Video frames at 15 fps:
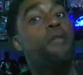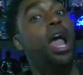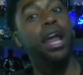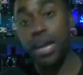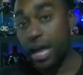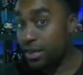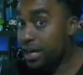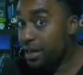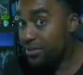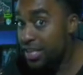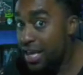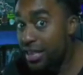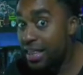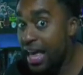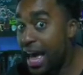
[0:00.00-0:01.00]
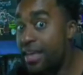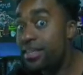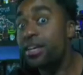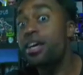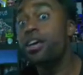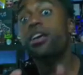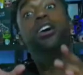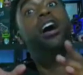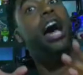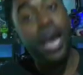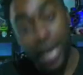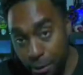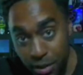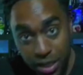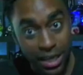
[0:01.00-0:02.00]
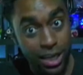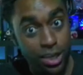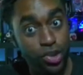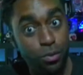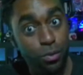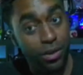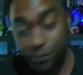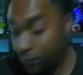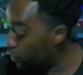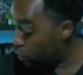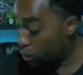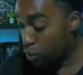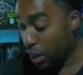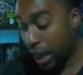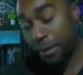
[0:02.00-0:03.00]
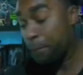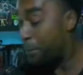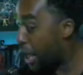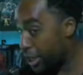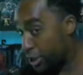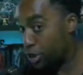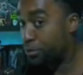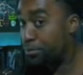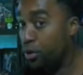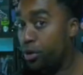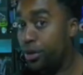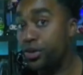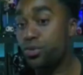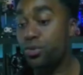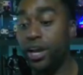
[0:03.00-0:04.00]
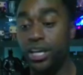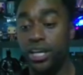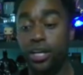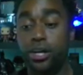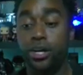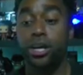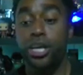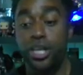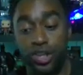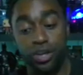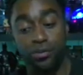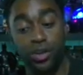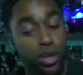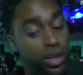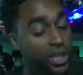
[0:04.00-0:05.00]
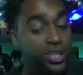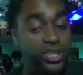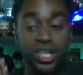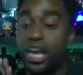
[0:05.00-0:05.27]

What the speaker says: And now that I've said that, I am going to hit you with a few like minor spoilers right here. So if you're looking to stay